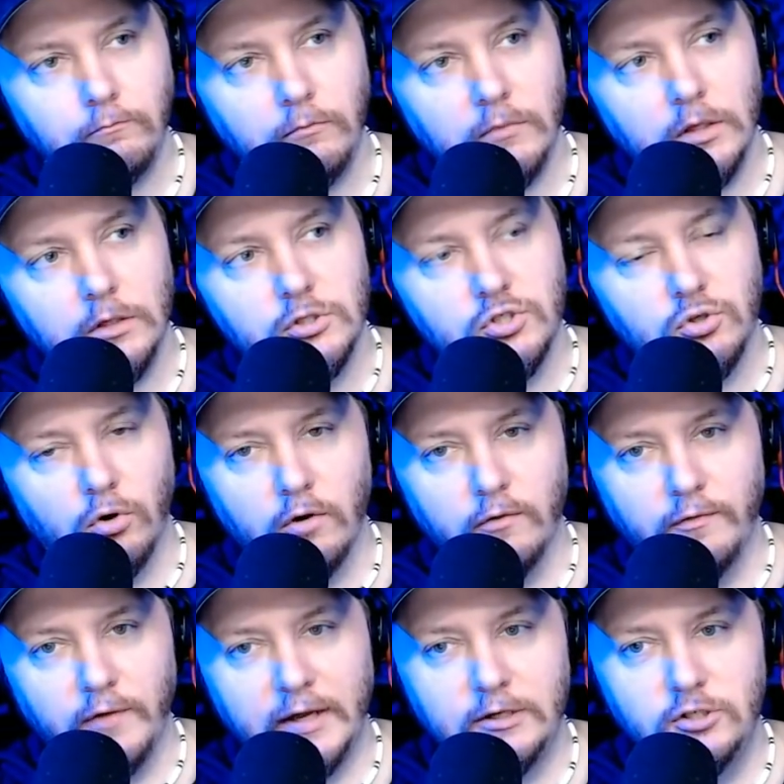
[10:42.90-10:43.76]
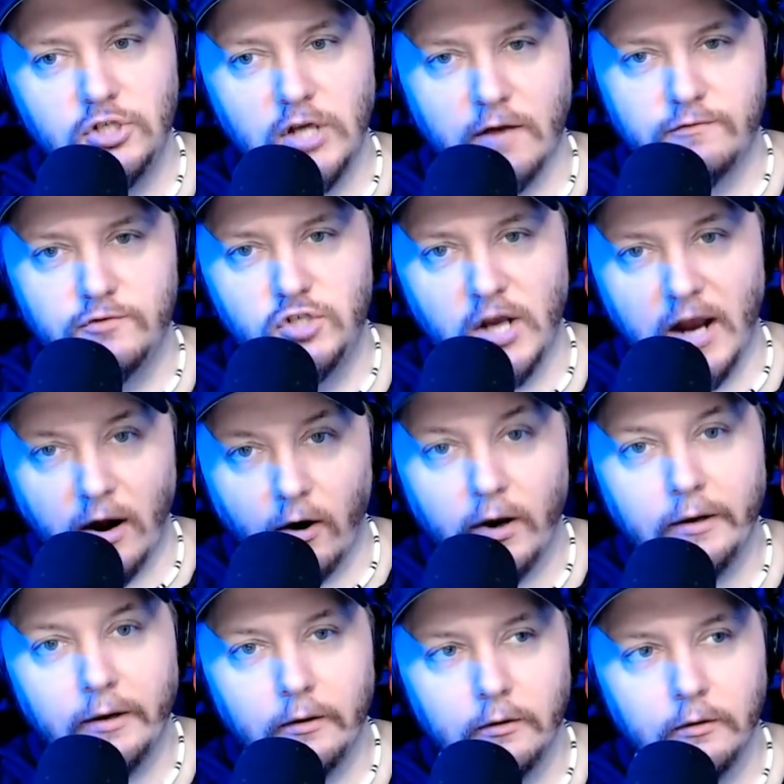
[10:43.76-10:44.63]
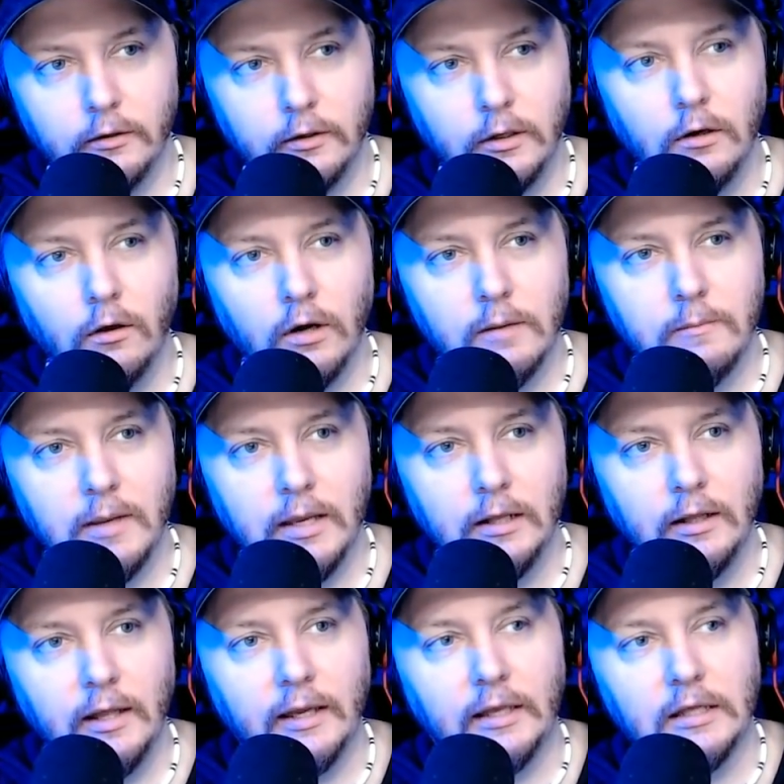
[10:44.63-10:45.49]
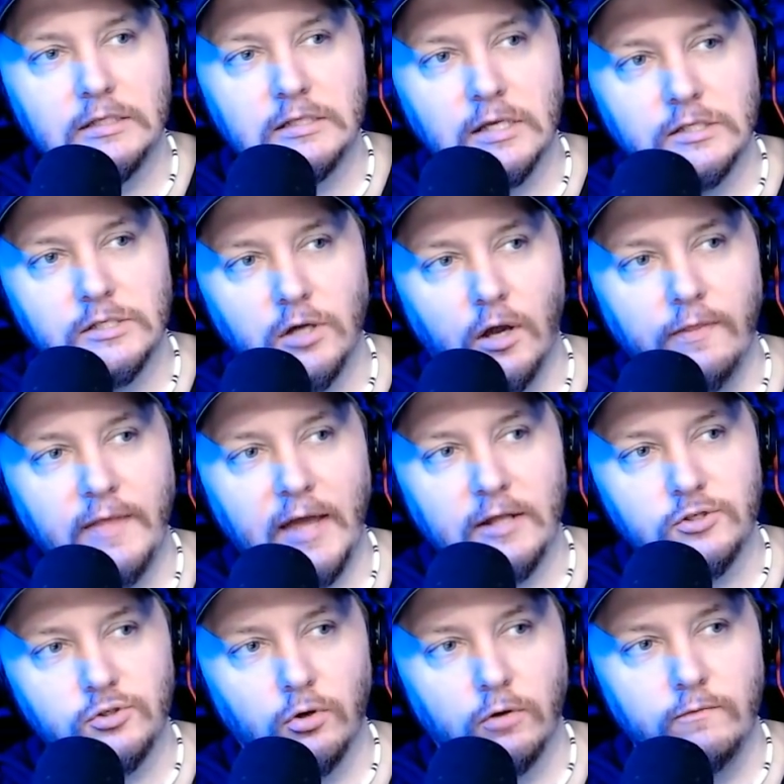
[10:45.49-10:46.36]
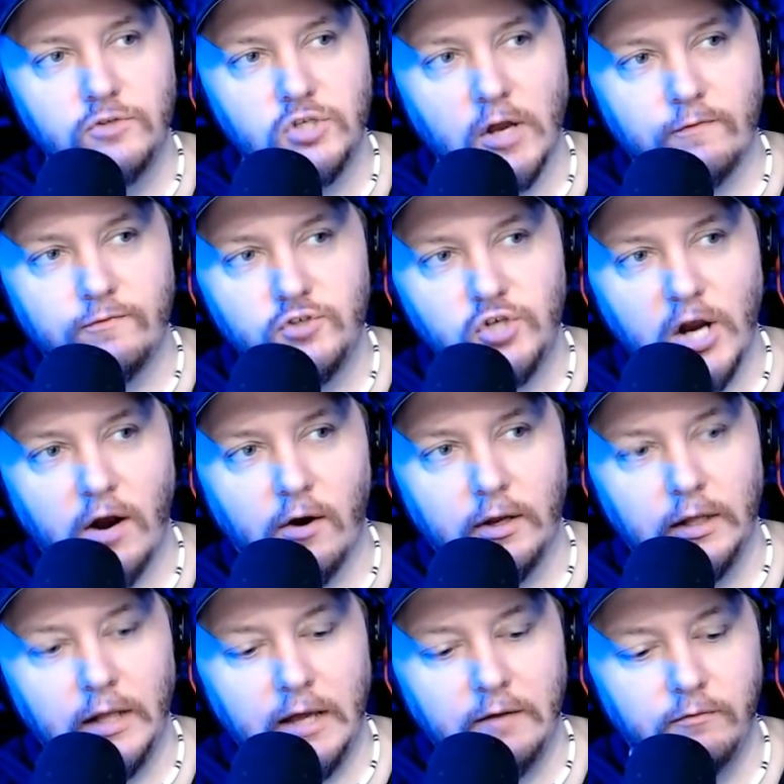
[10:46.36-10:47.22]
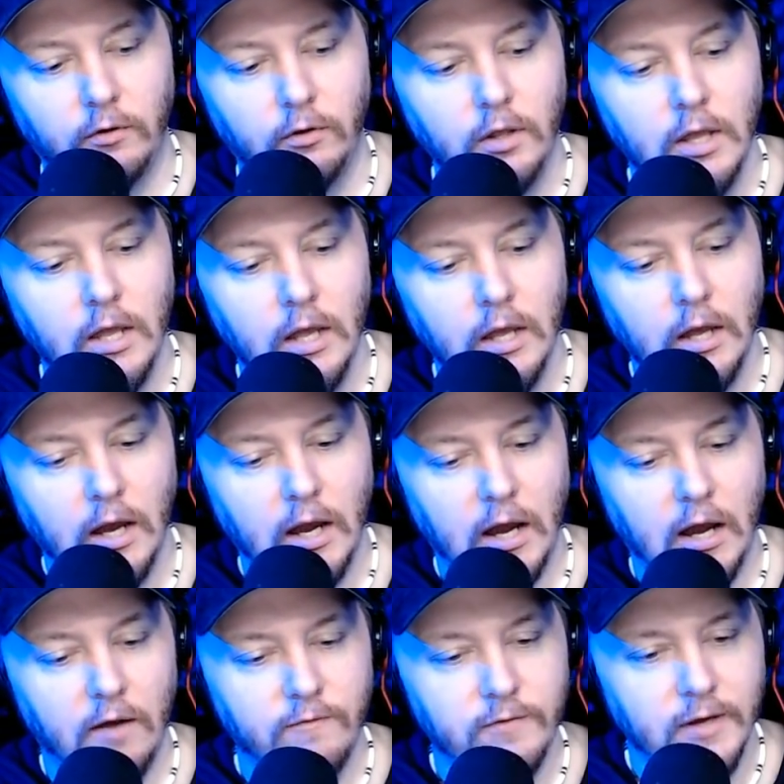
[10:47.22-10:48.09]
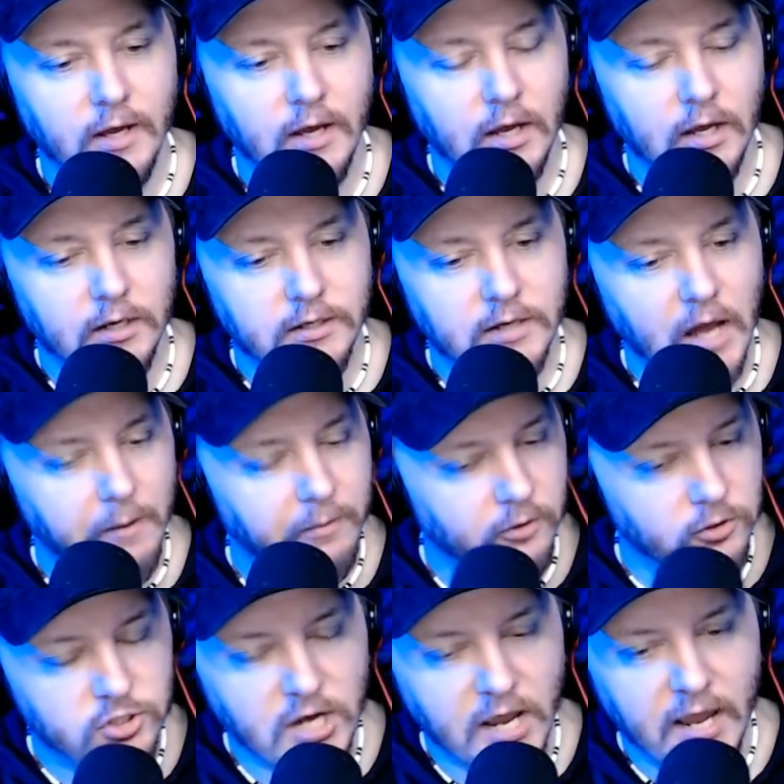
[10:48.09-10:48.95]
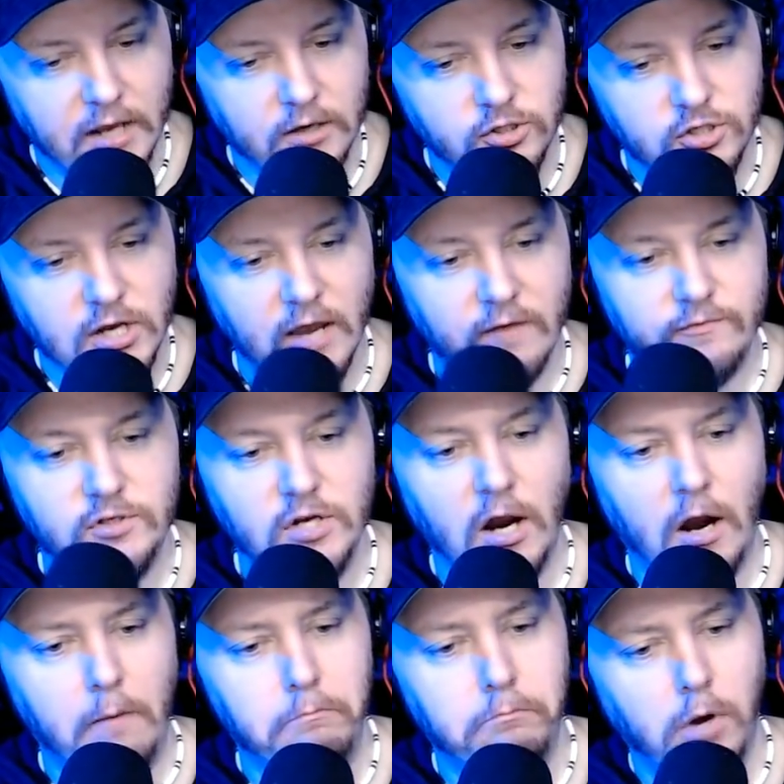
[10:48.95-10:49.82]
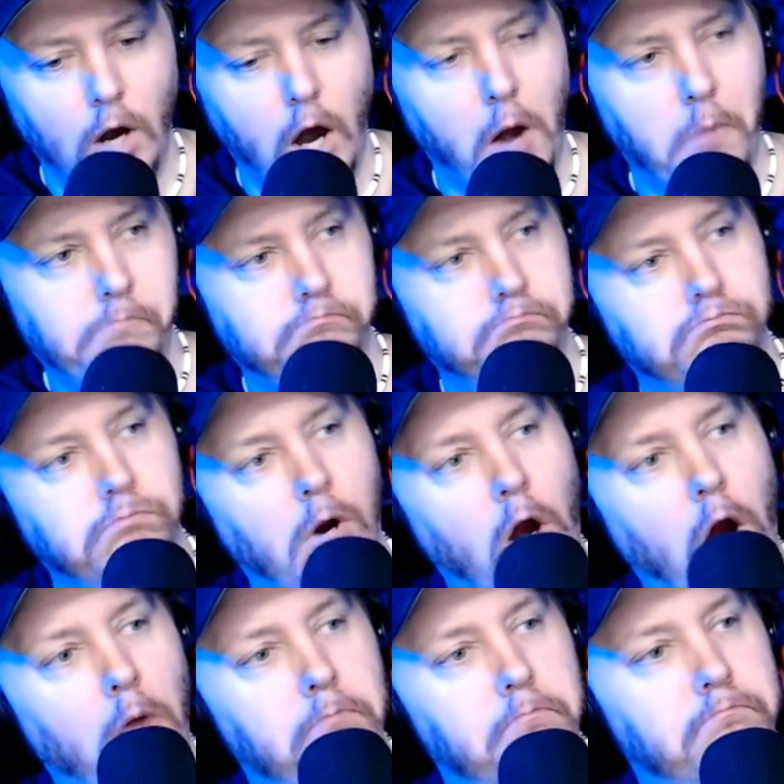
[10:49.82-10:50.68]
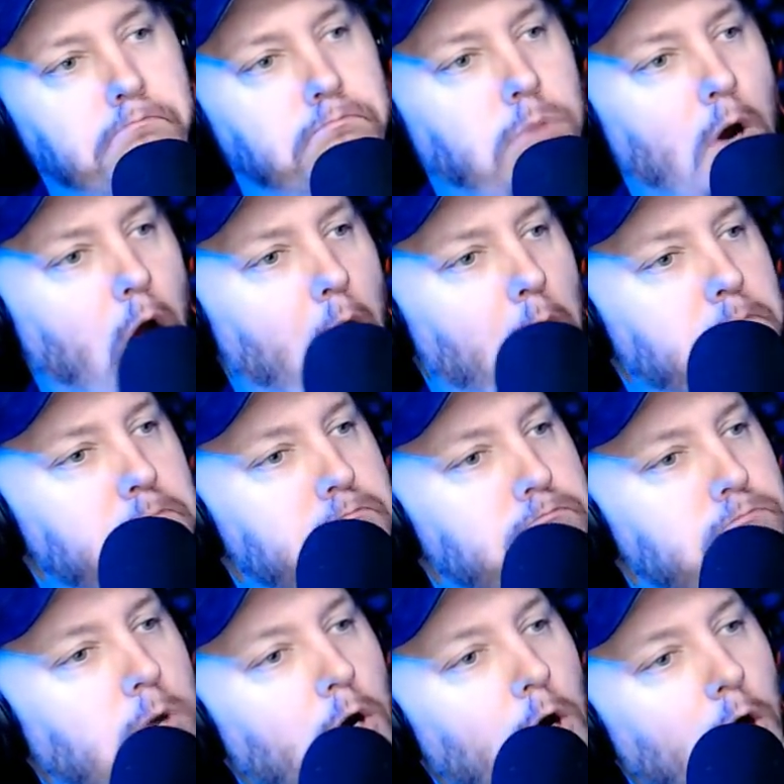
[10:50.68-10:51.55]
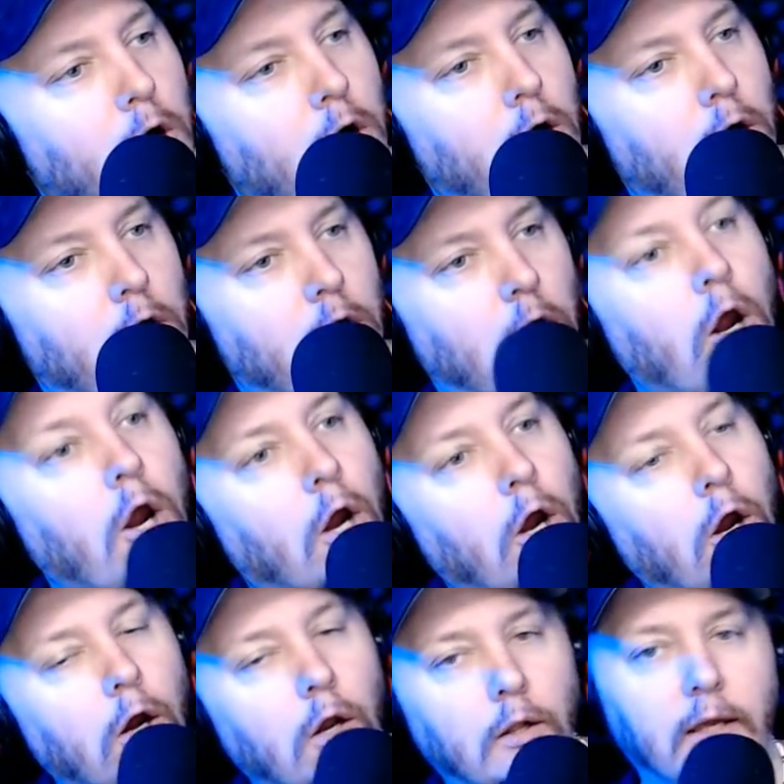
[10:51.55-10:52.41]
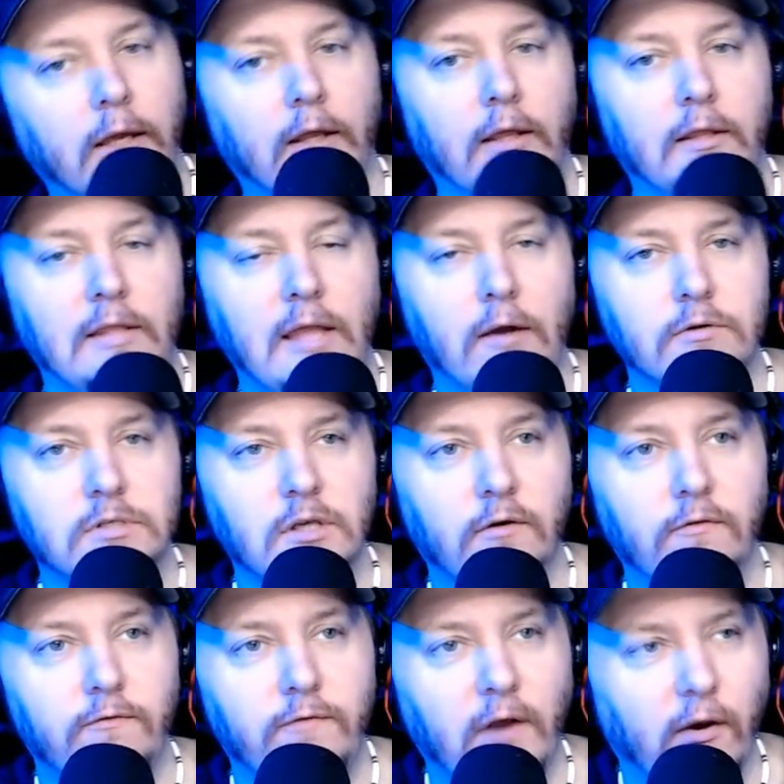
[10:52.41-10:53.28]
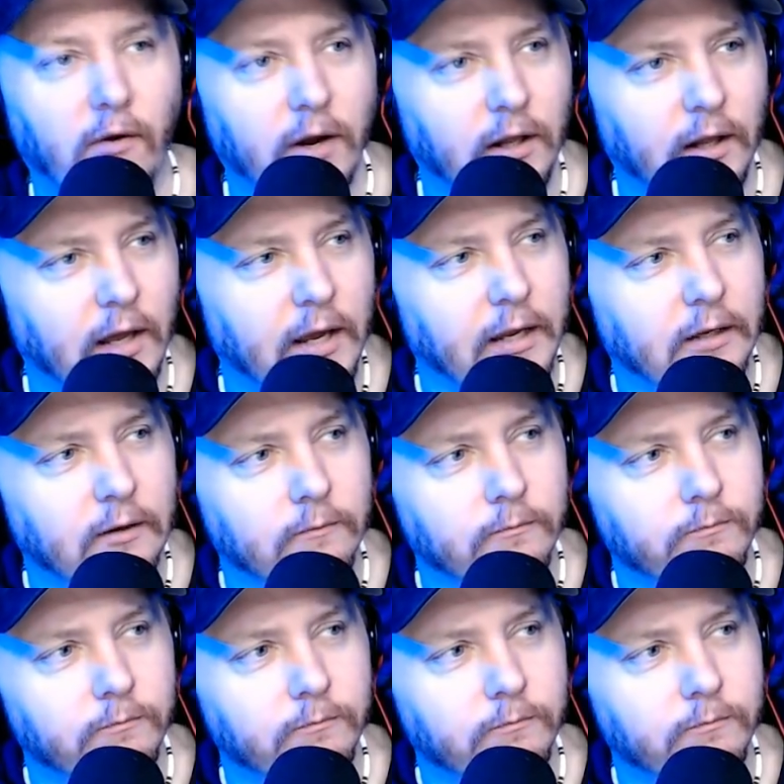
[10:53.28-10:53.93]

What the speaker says: sort of like Jeff Jarrett, you know what I mean? Like, it's on that sort of Jeff Jarrett level of Double J, Jeff Jarrett, burp, burp, burp, burp, like, that was a very, like,